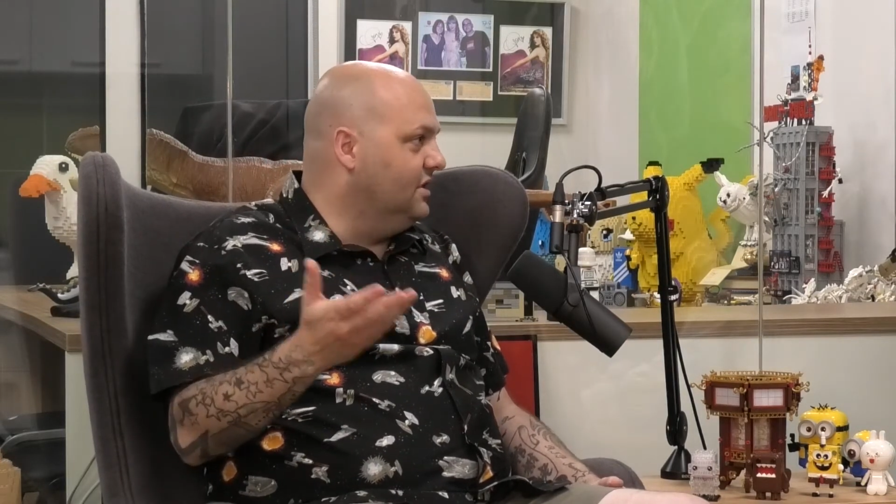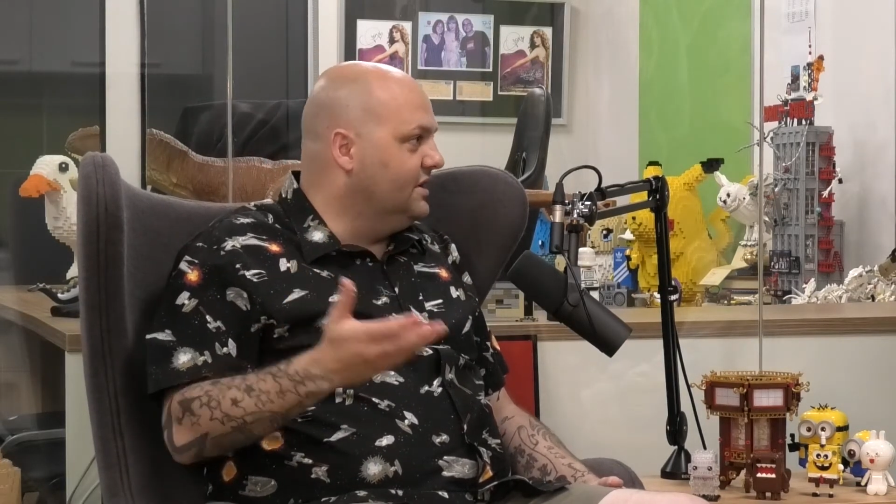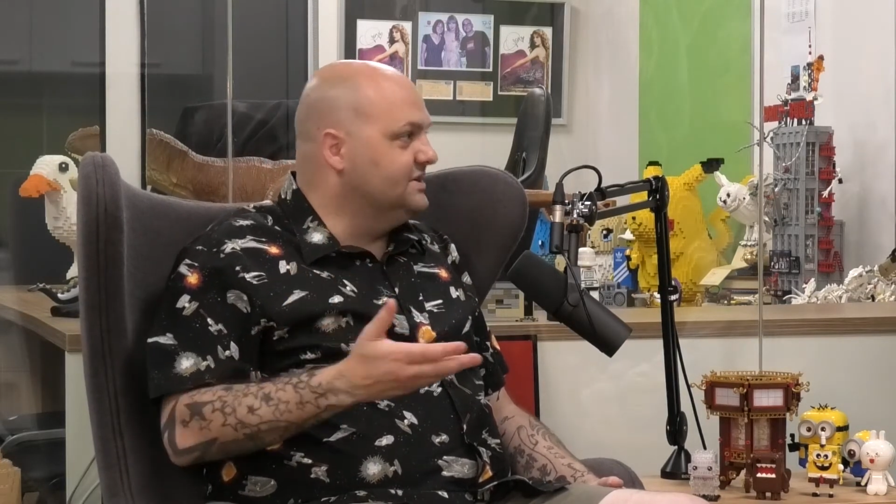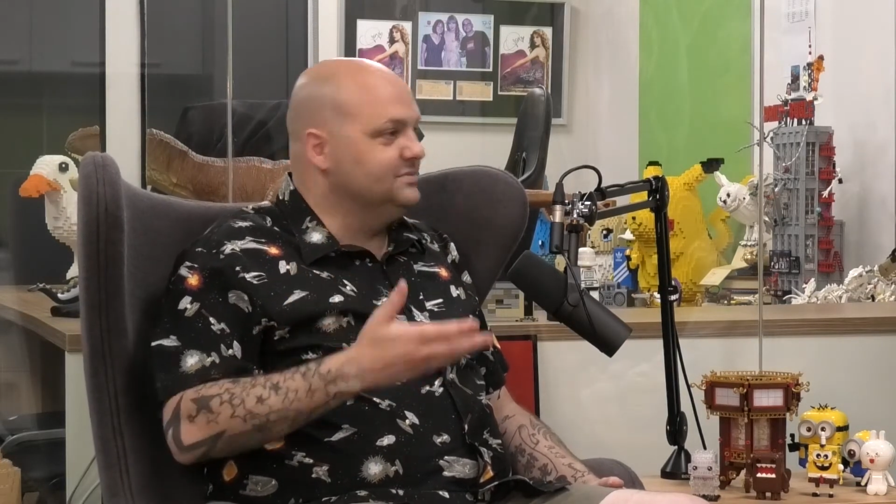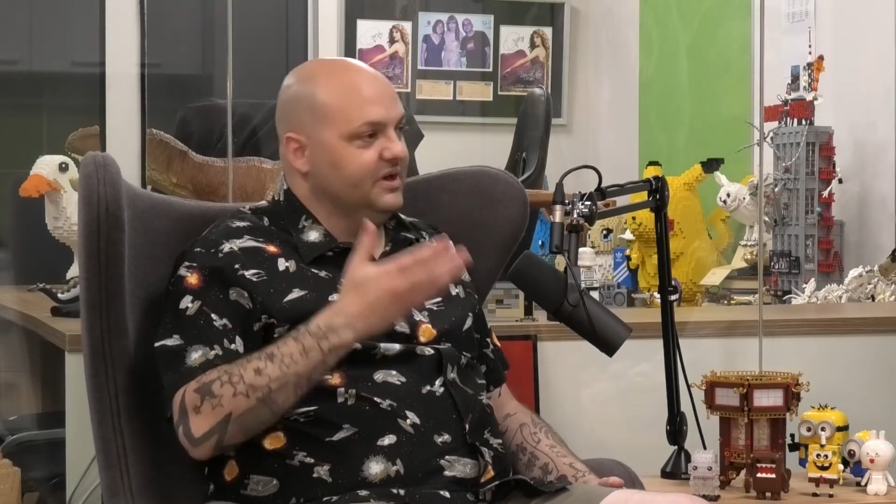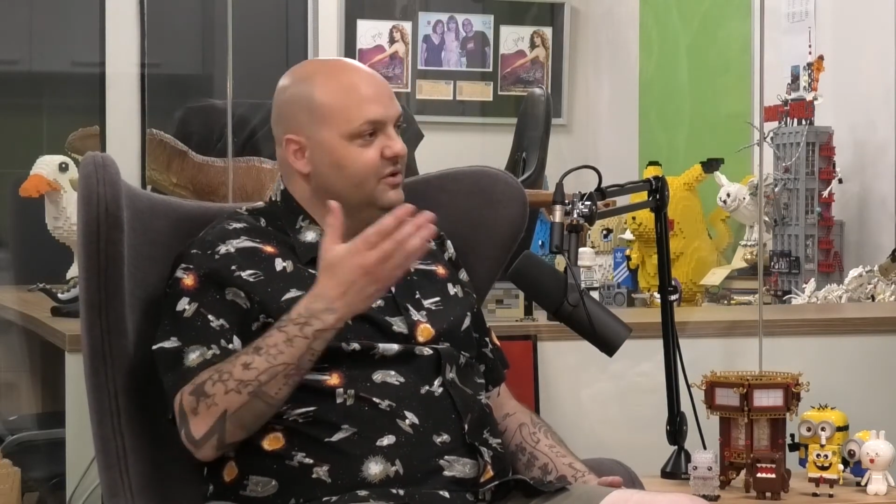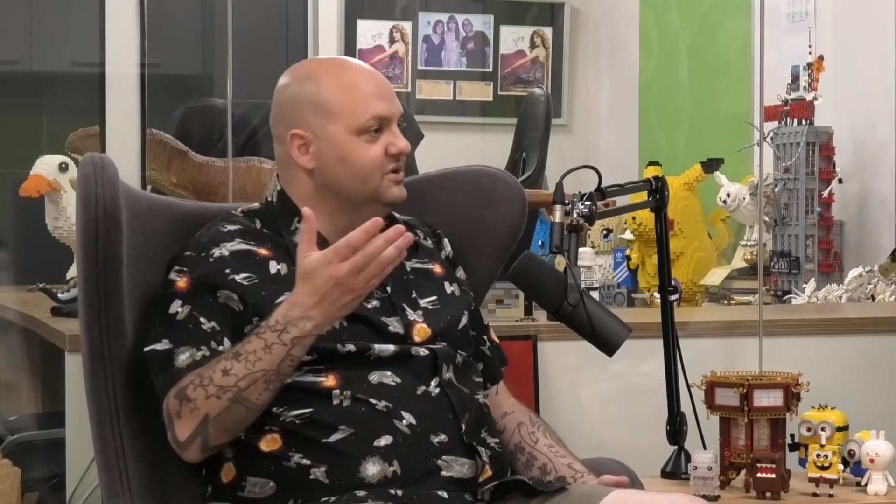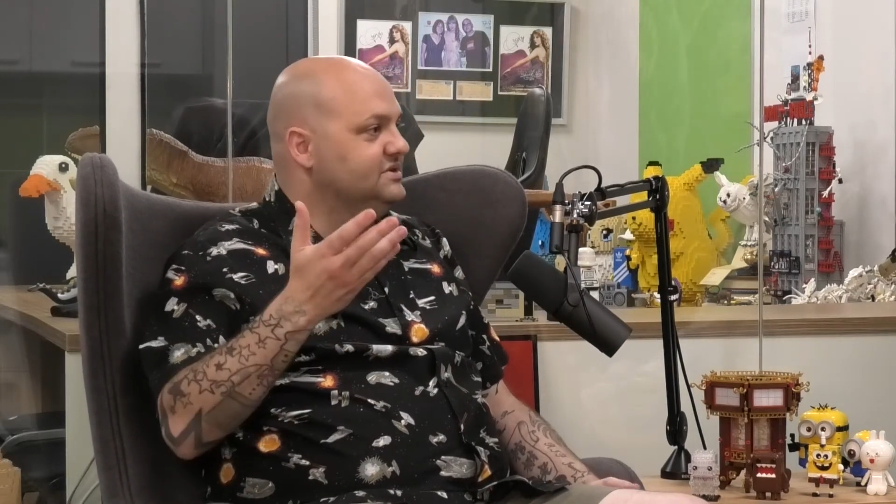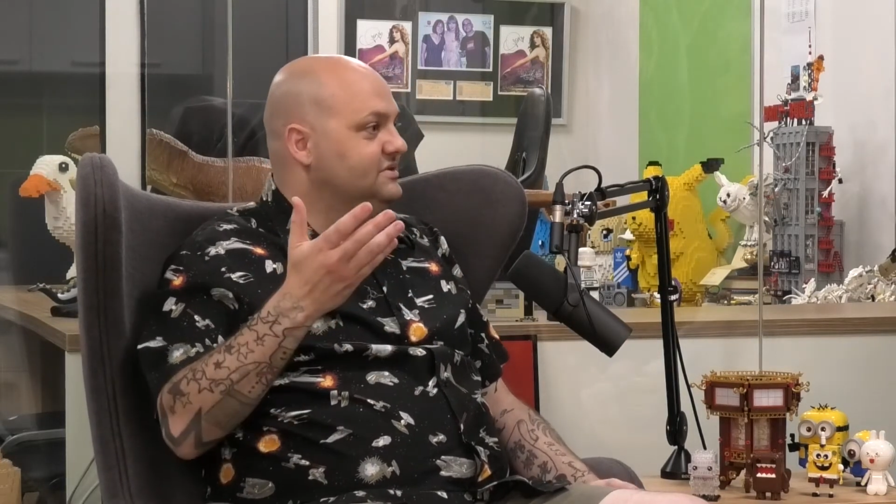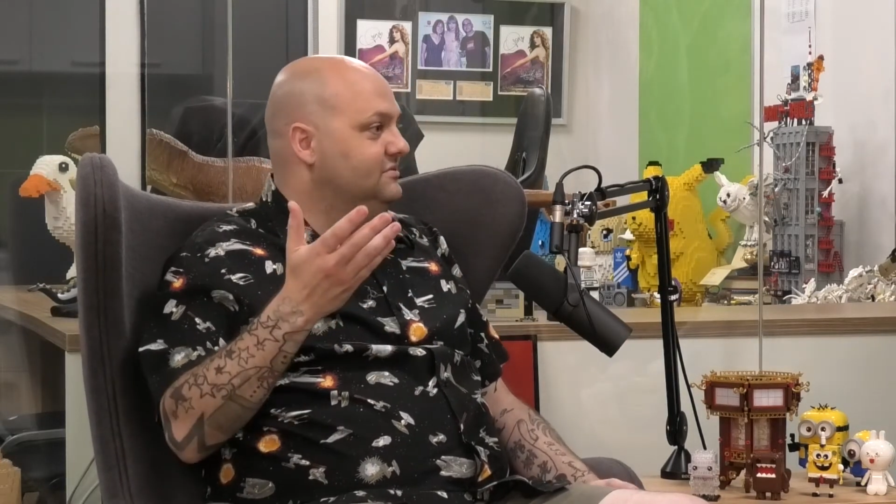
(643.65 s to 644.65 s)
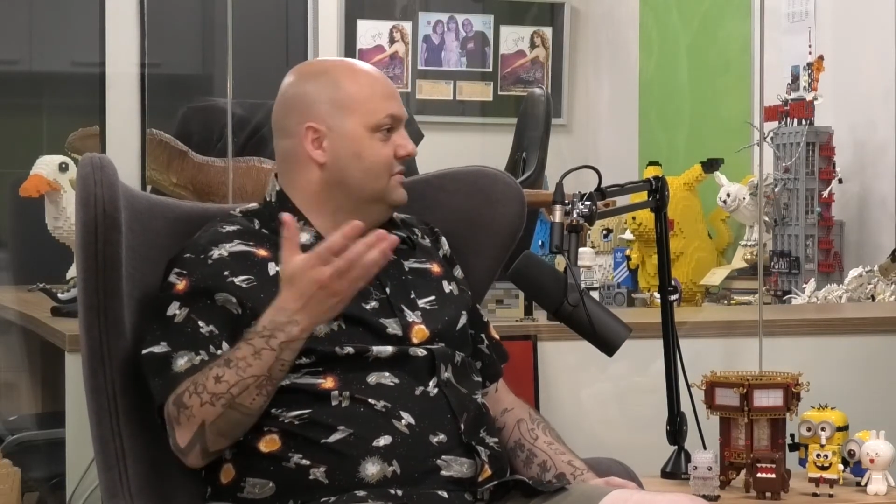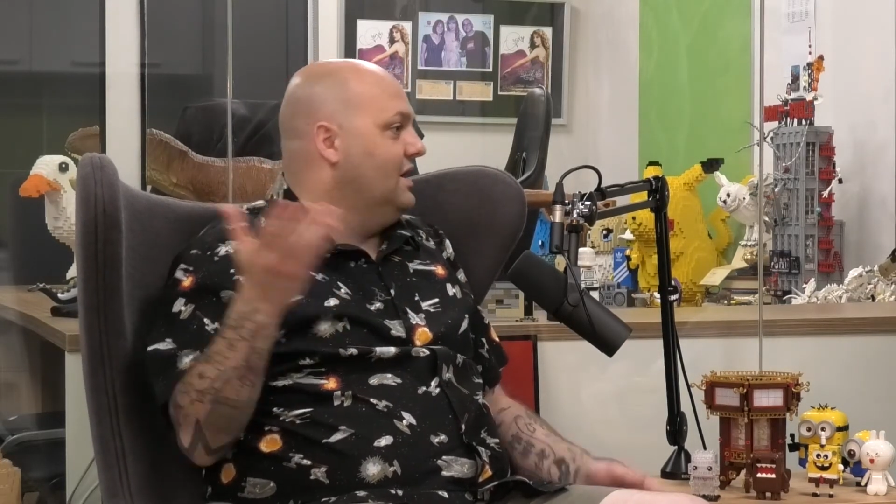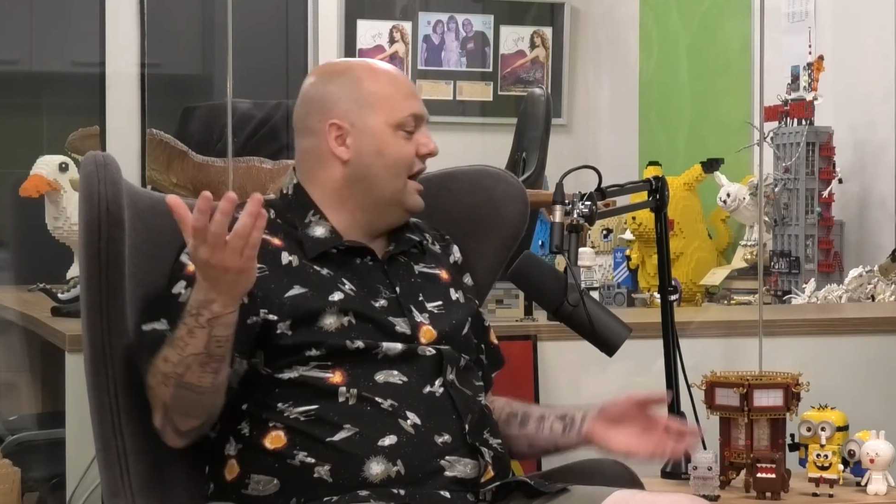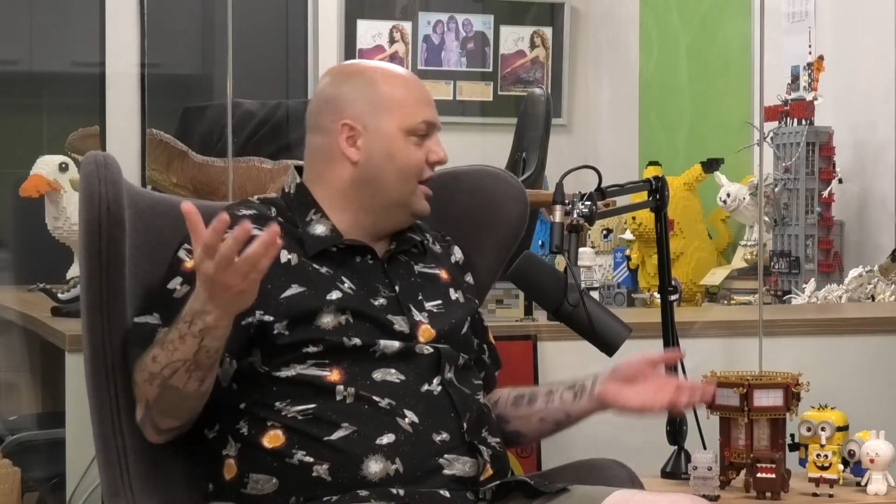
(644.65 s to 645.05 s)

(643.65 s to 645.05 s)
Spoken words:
Like, explain to us how